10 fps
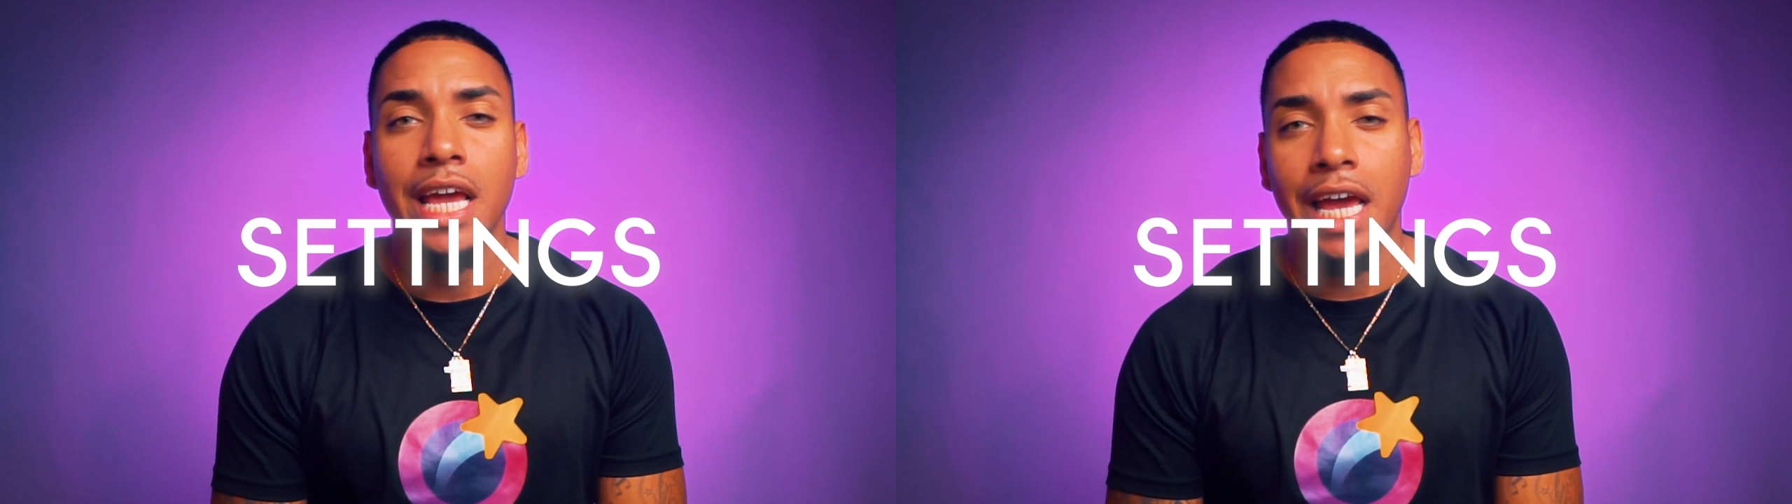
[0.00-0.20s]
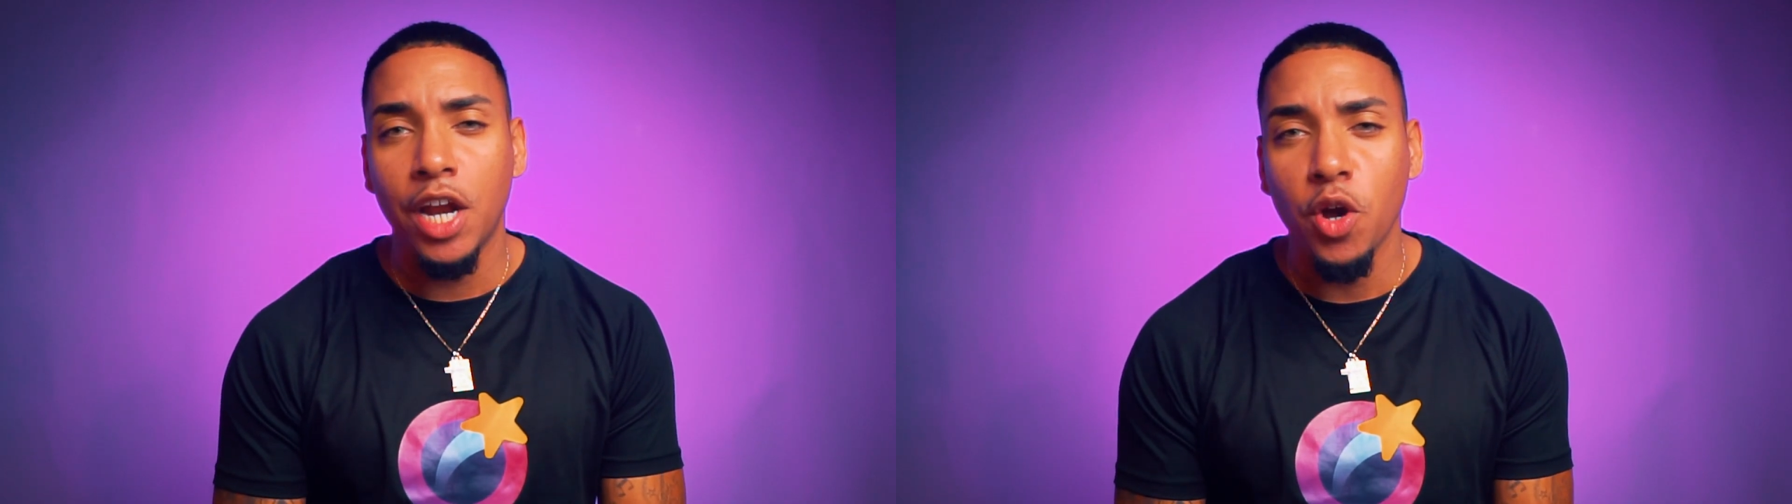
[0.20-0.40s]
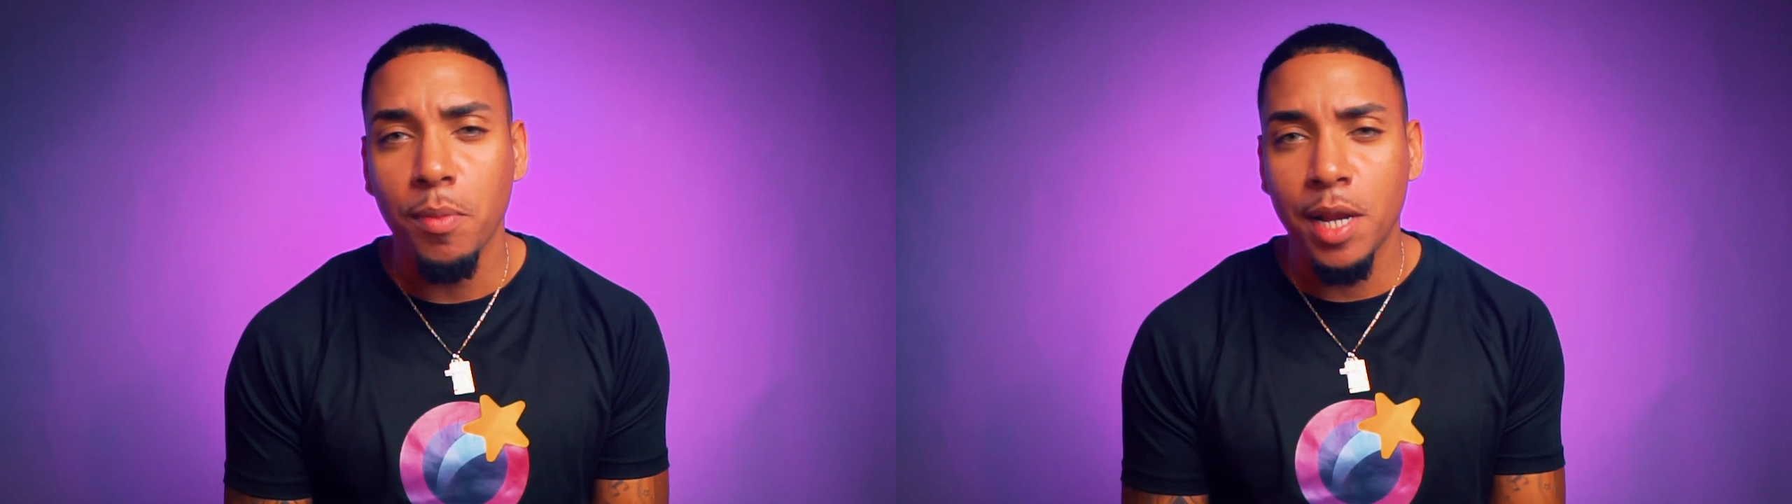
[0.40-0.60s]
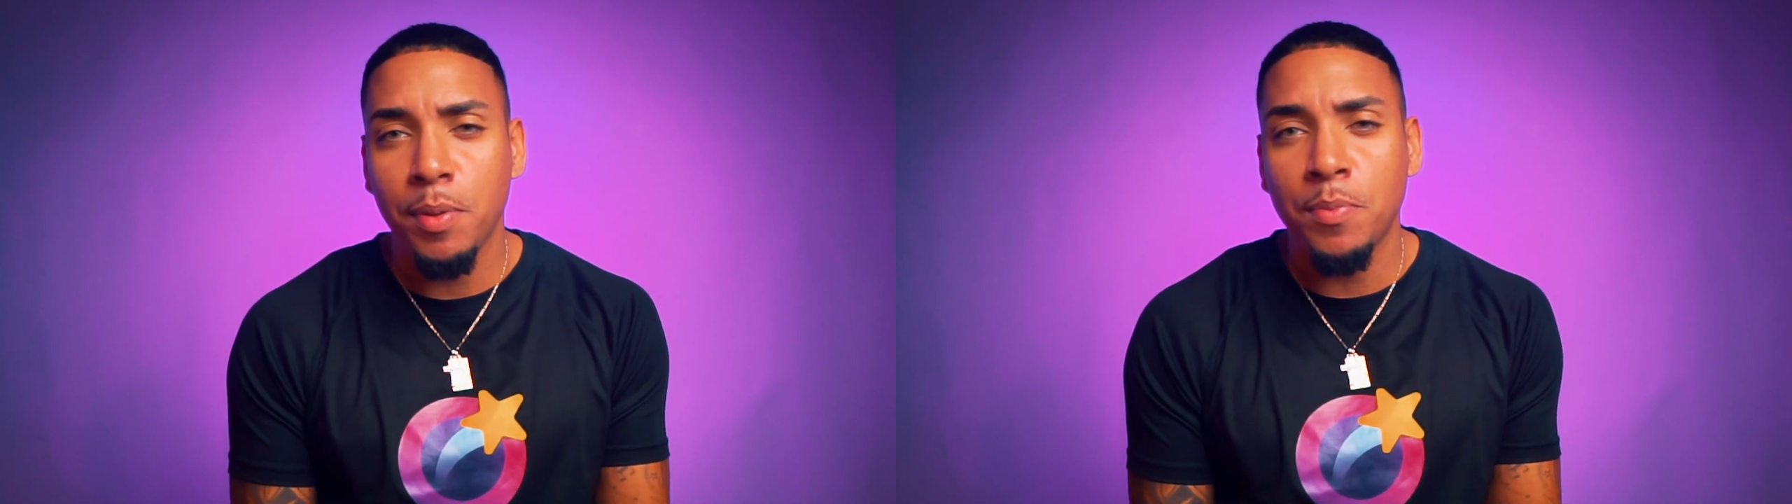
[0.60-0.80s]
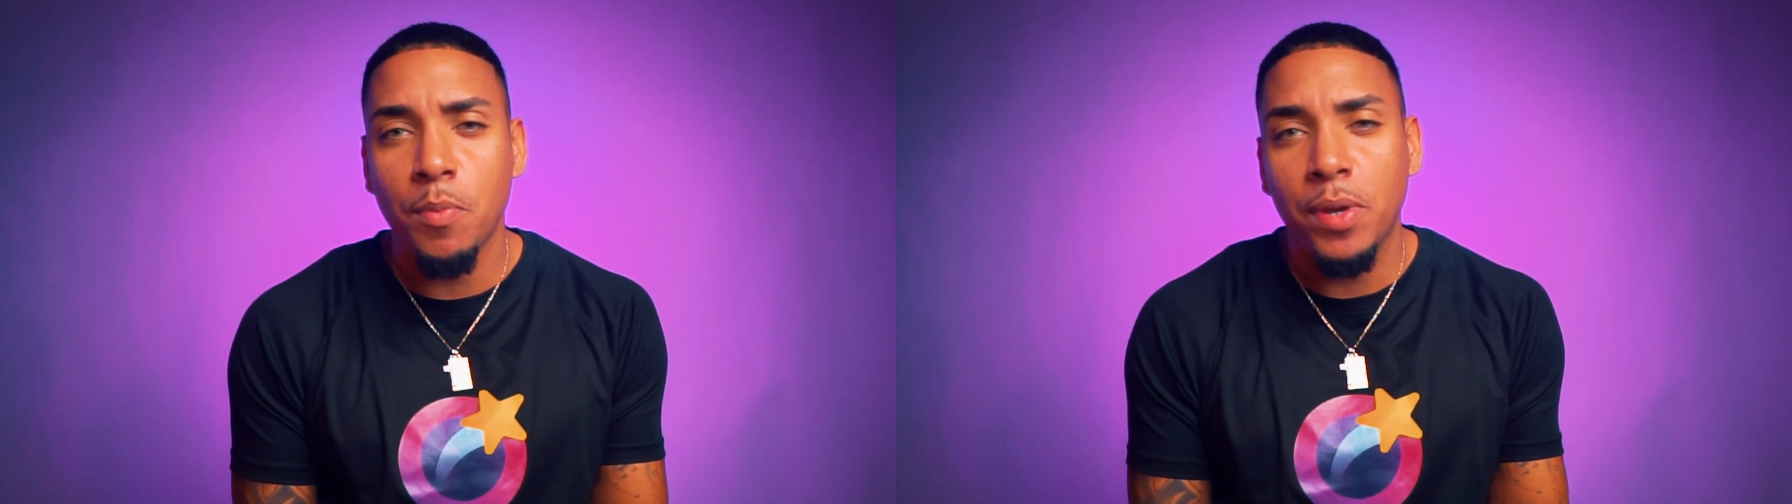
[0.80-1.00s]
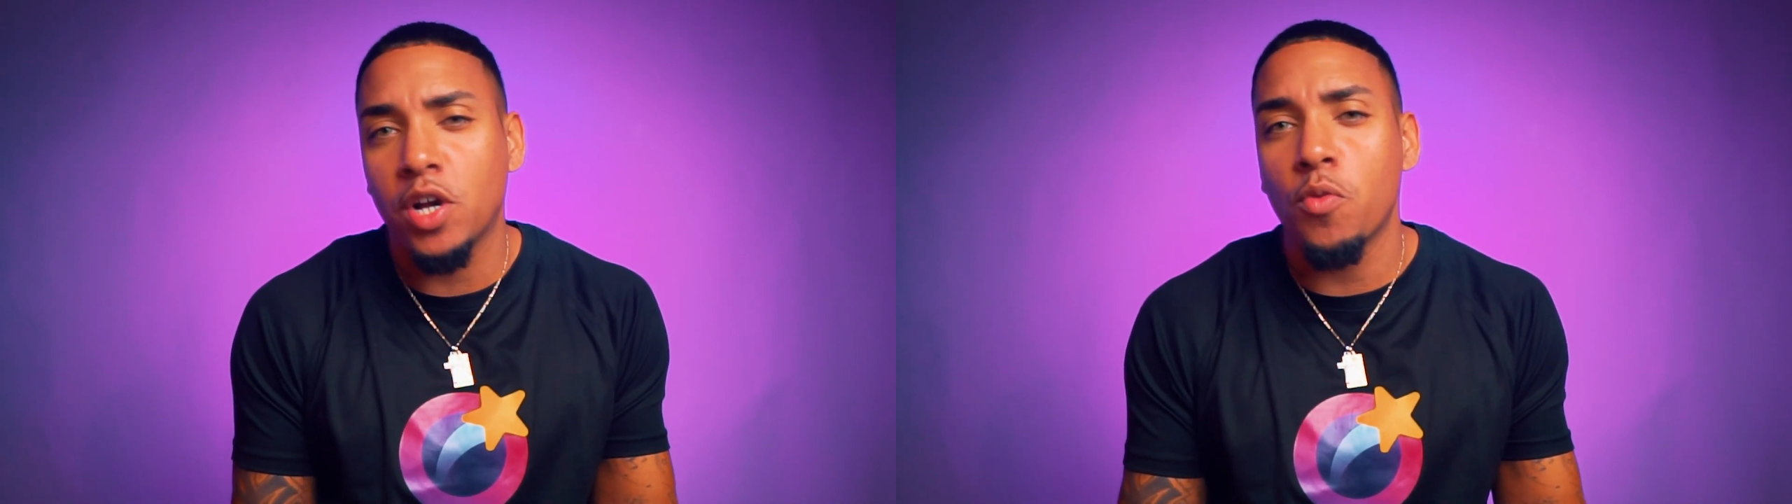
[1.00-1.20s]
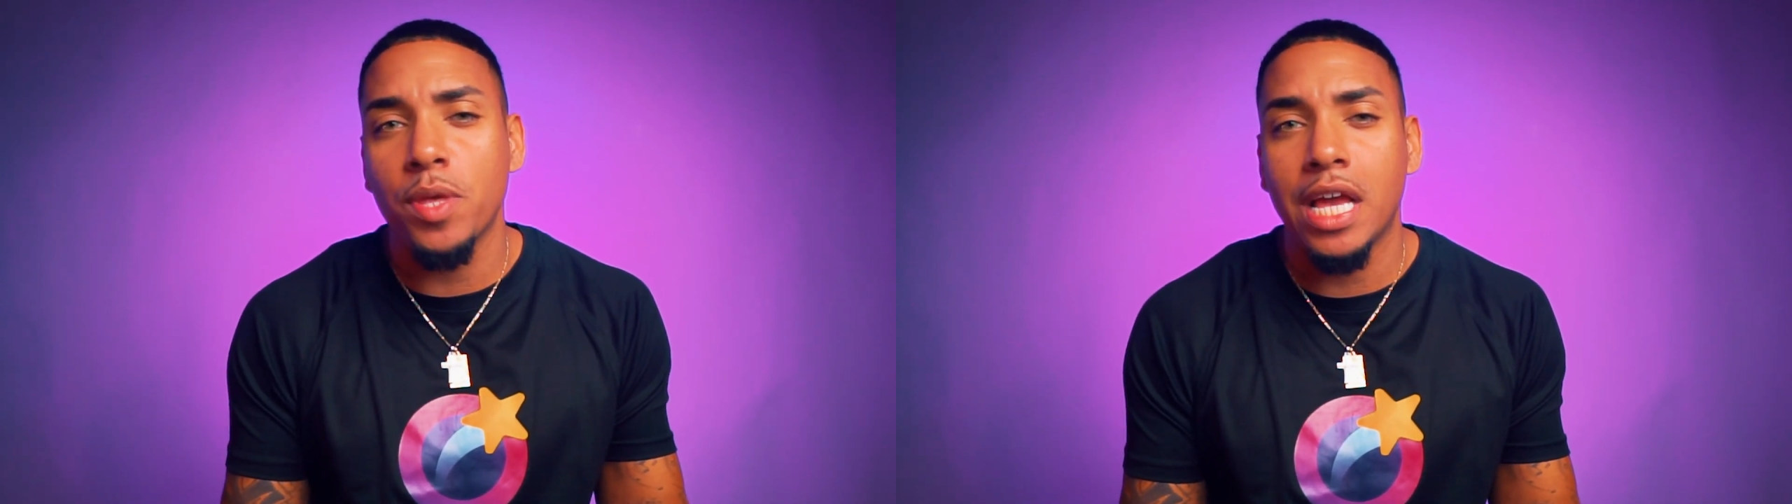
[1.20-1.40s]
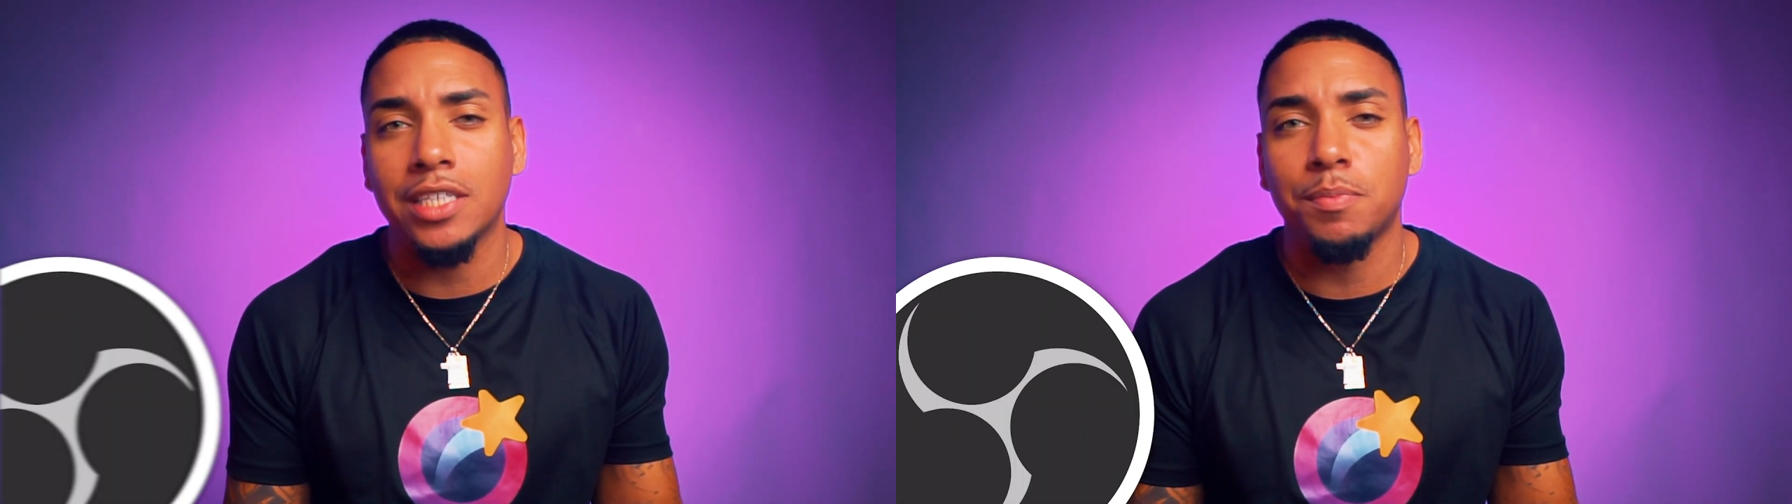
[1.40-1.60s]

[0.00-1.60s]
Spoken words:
And I know many people pick OBS